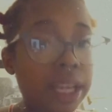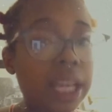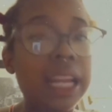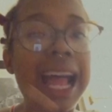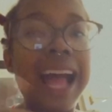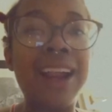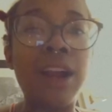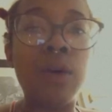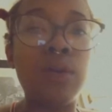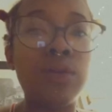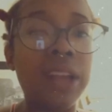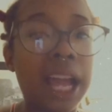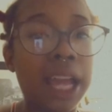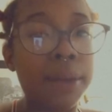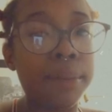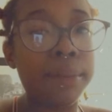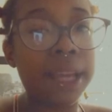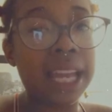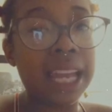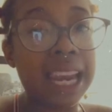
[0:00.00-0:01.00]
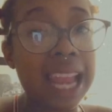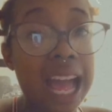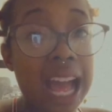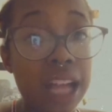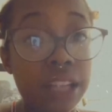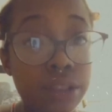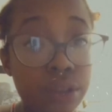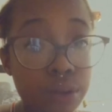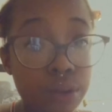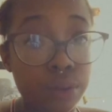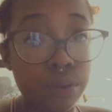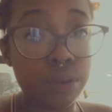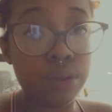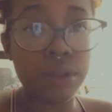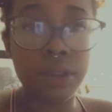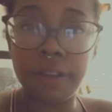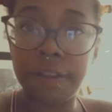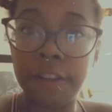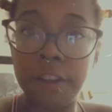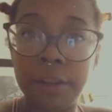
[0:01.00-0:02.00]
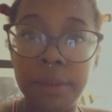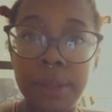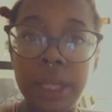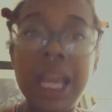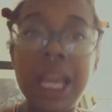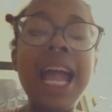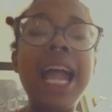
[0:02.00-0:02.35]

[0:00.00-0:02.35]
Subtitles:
And I don't like being lied to. You feel me?